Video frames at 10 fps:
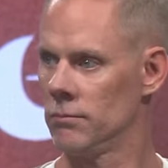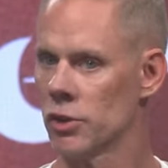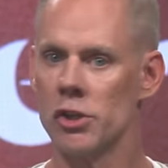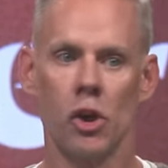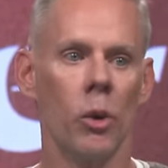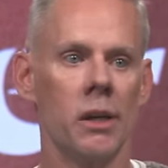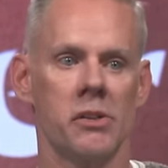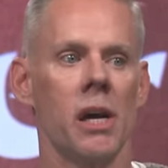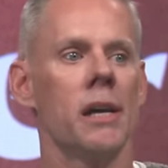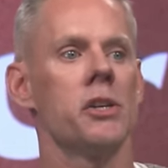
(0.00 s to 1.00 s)
Just go
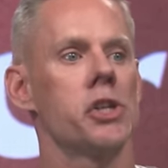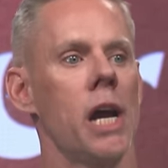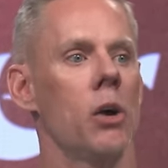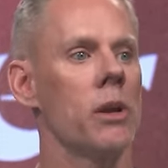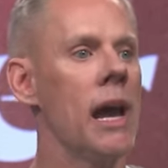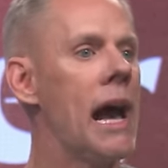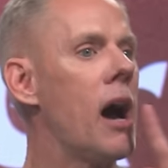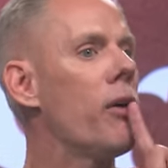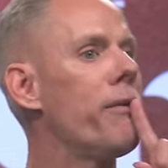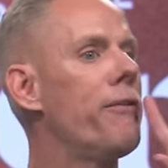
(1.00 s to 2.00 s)
outside and shout.
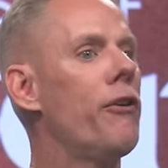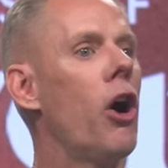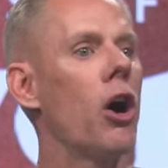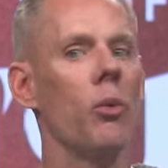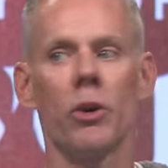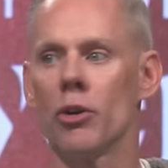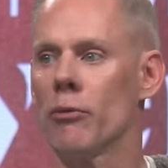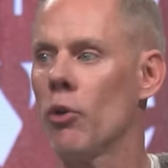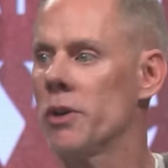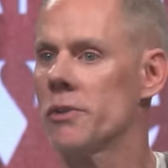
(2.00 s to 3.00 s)
How far will your
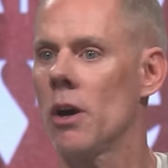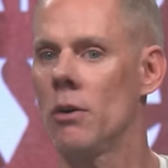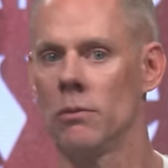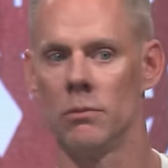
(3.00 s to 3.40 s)
voice go?